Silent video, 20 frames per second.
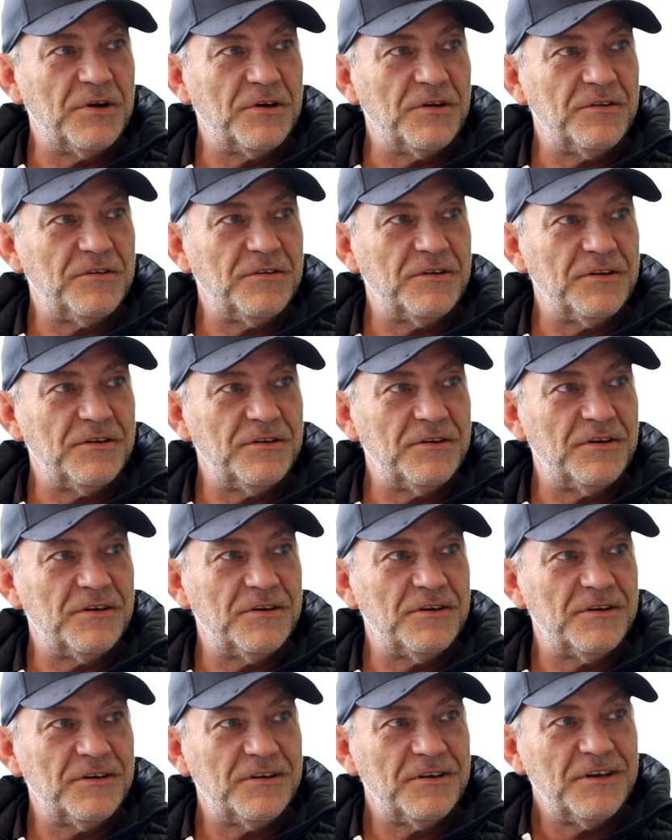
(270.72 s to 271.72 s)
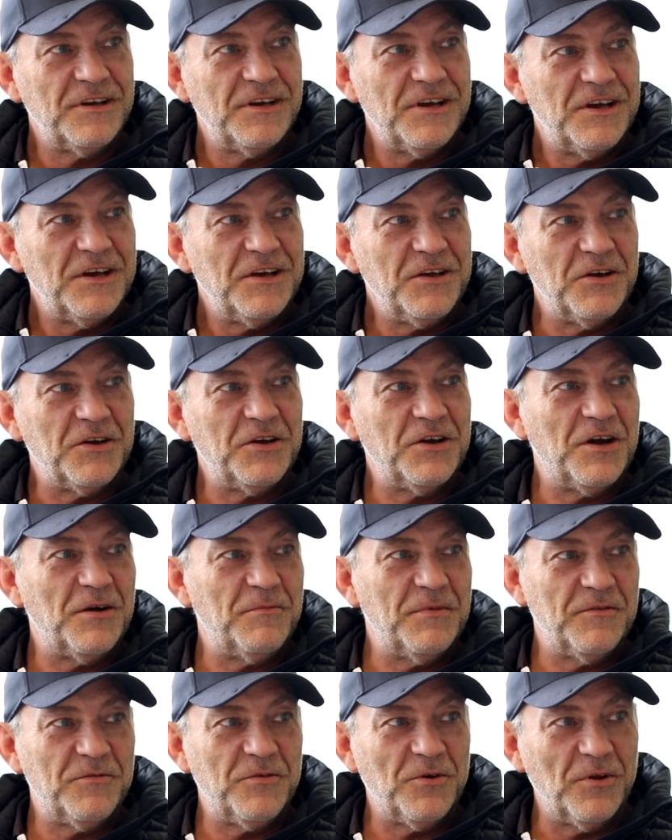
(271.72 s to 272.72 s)
because then you can
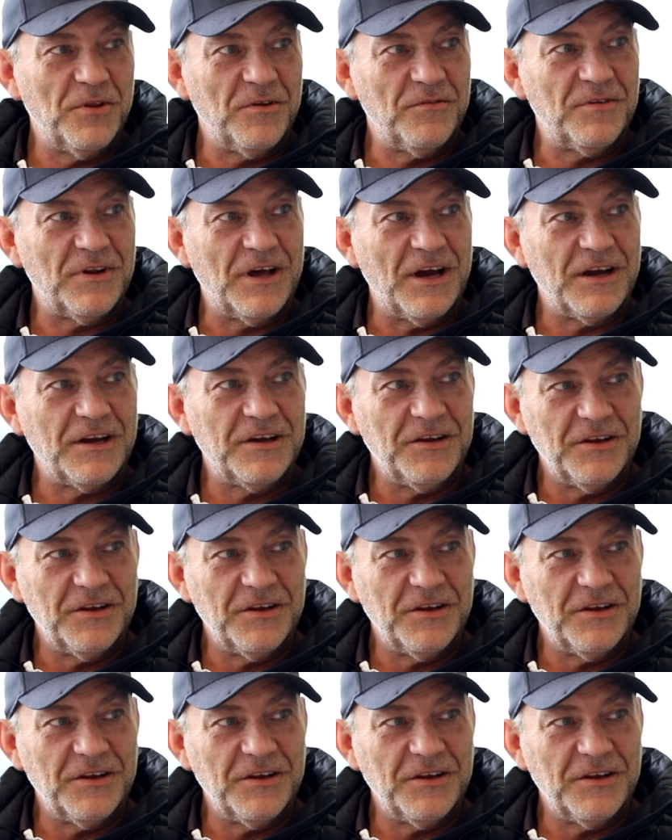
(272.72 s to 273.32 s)
come in for all the flack.